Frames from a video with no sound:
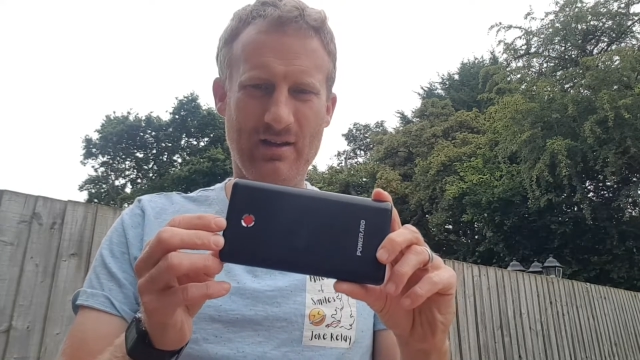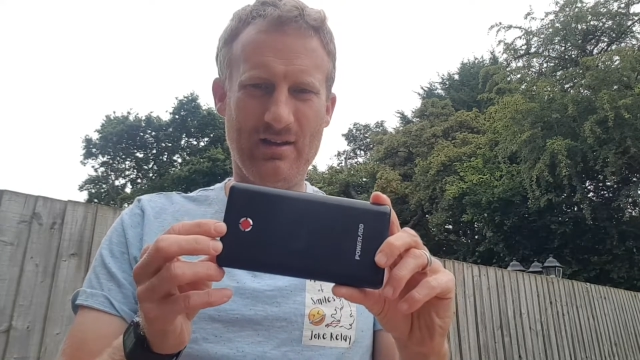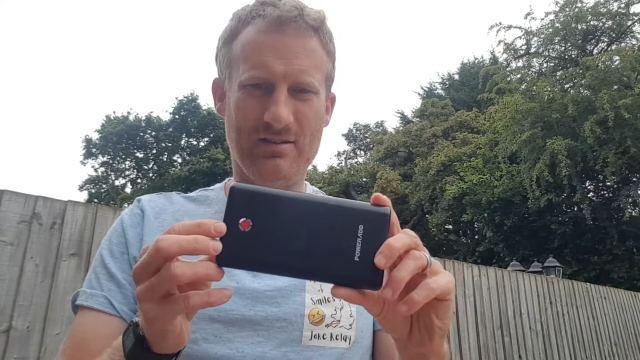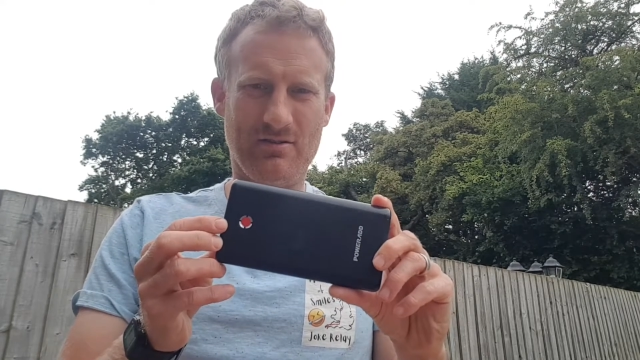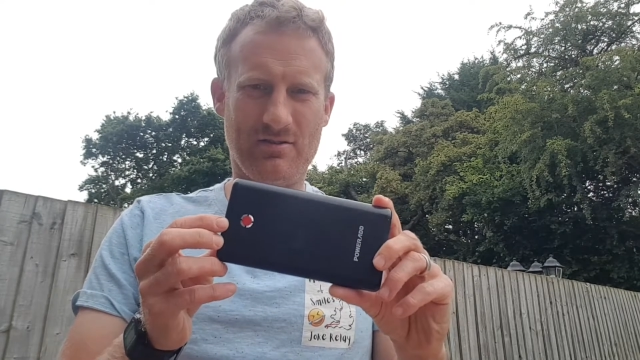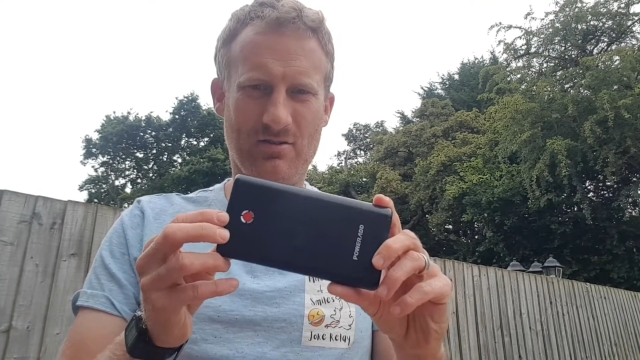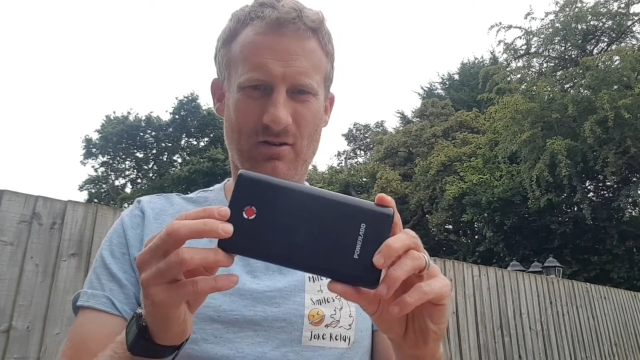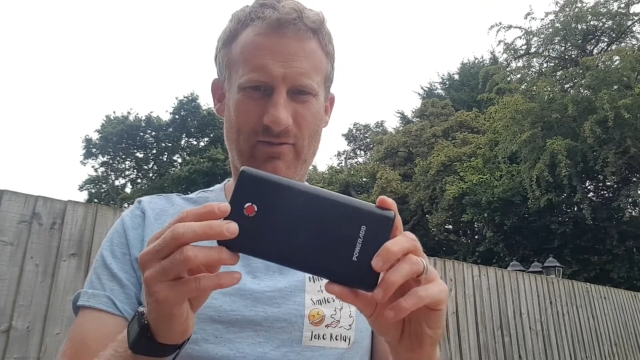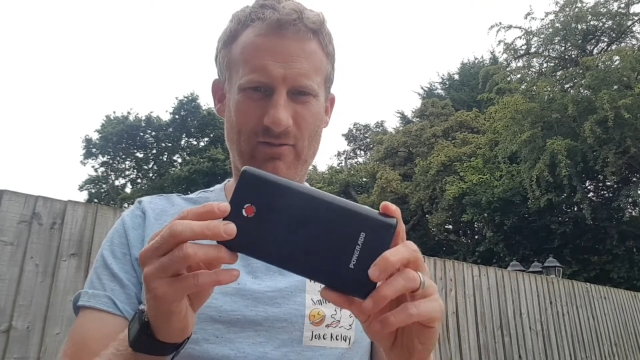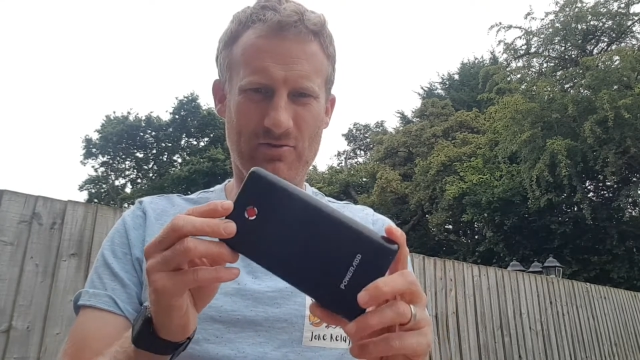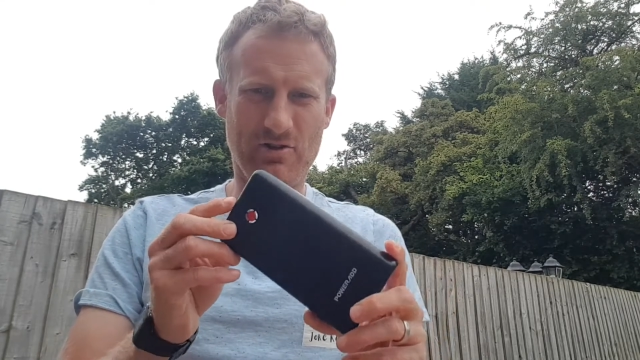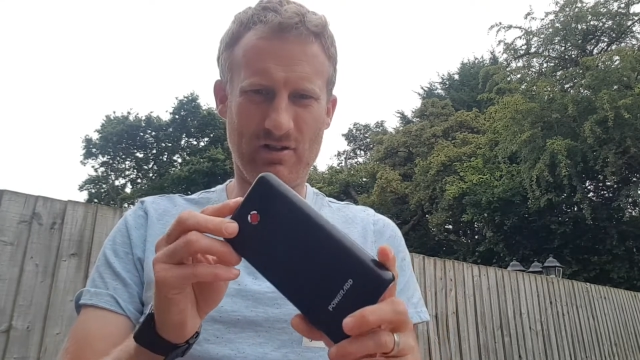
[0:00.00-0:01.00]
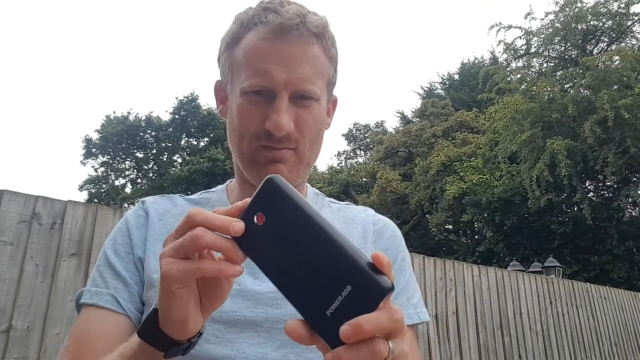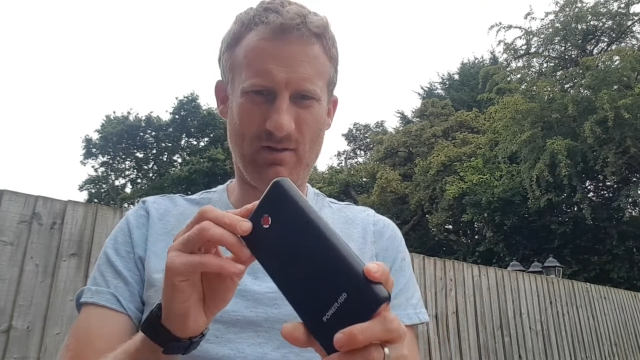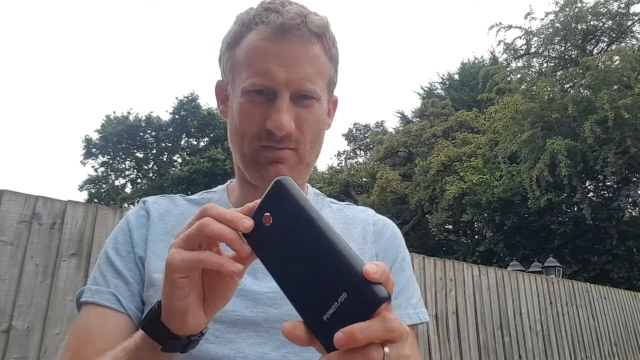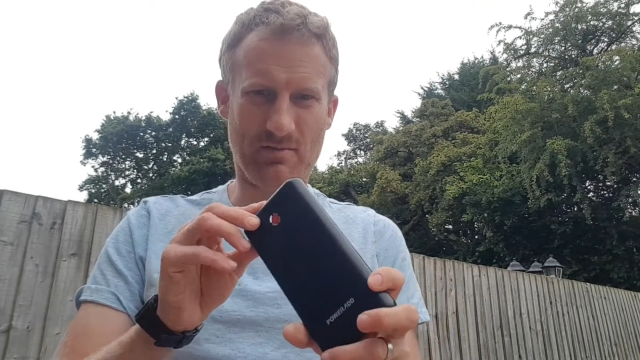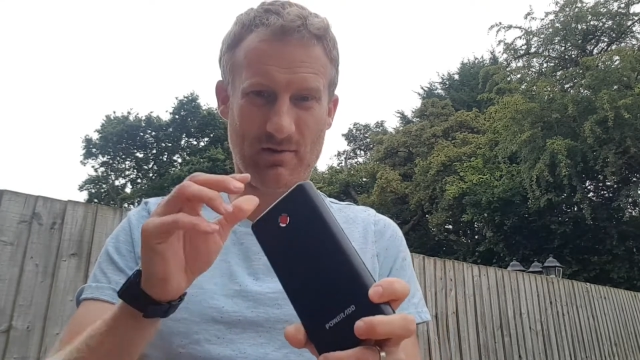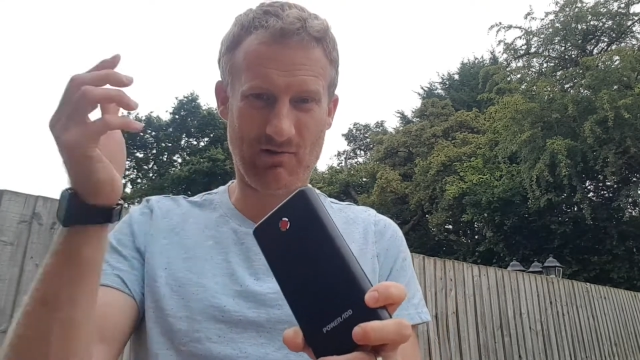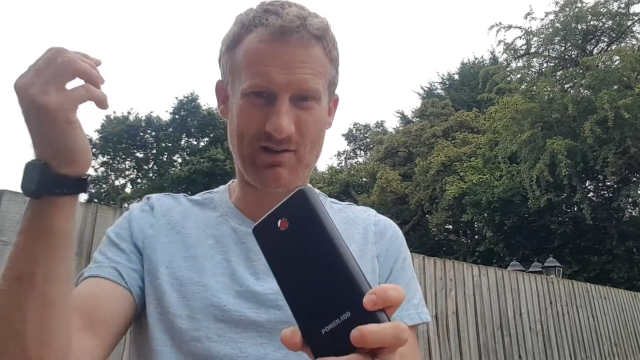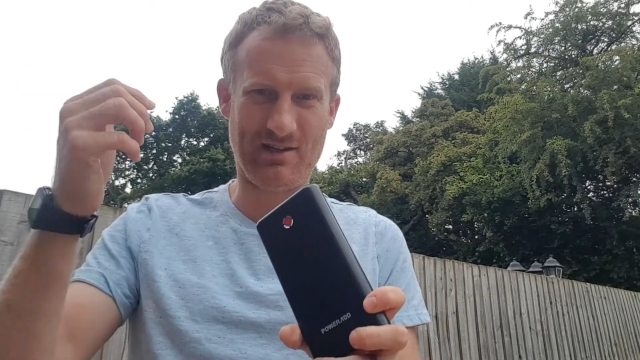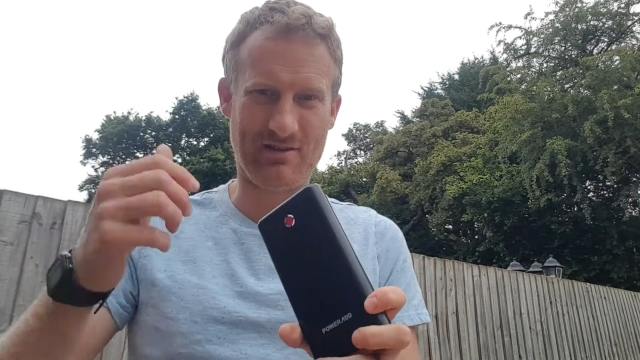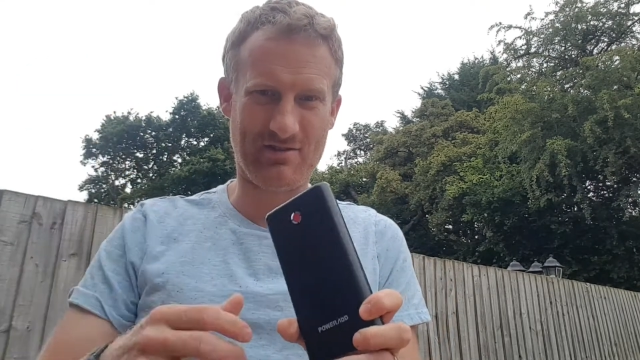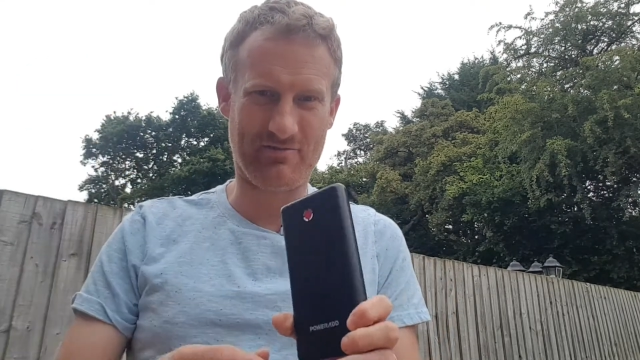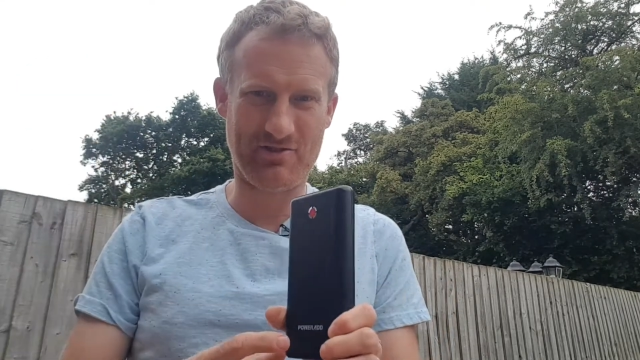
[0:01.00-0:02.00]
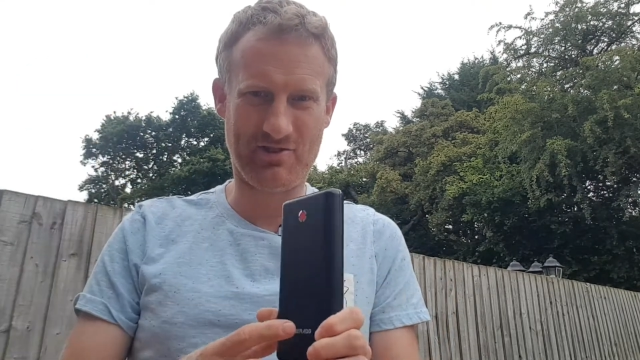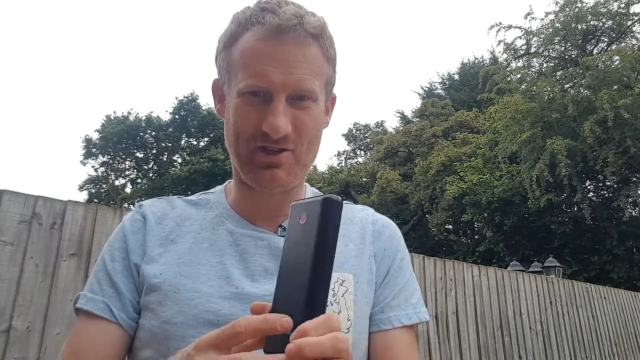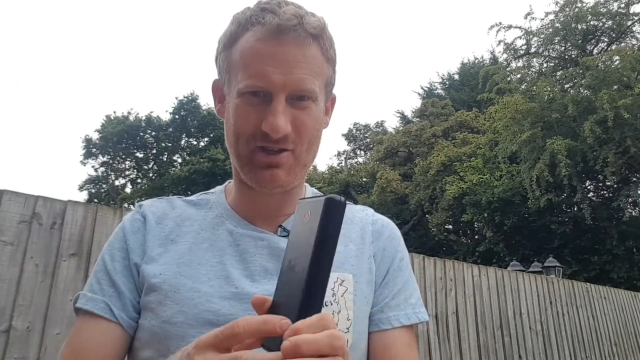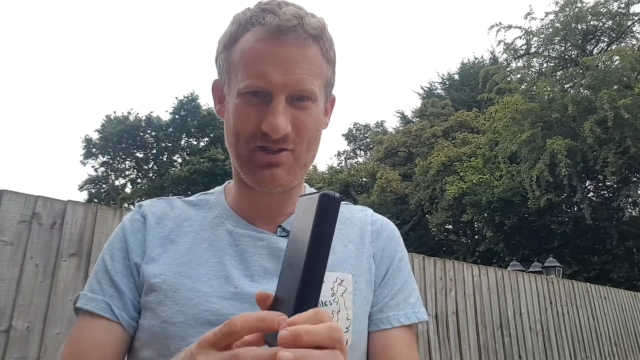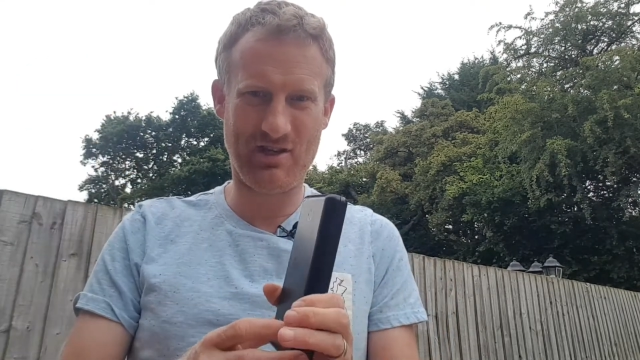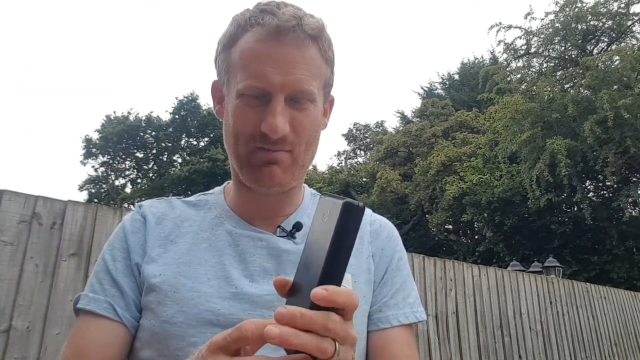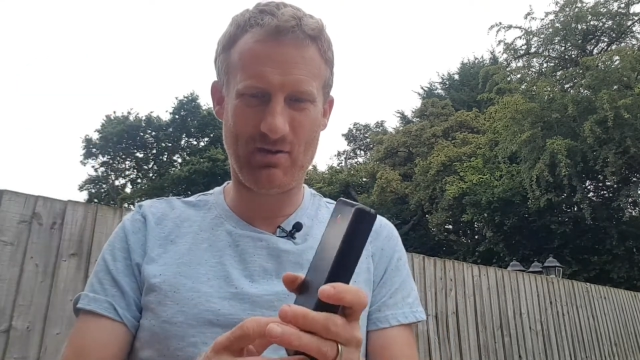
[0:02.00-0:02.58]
So it's got a full charge at the moment, because I'm at Greg's house and I've just charged it,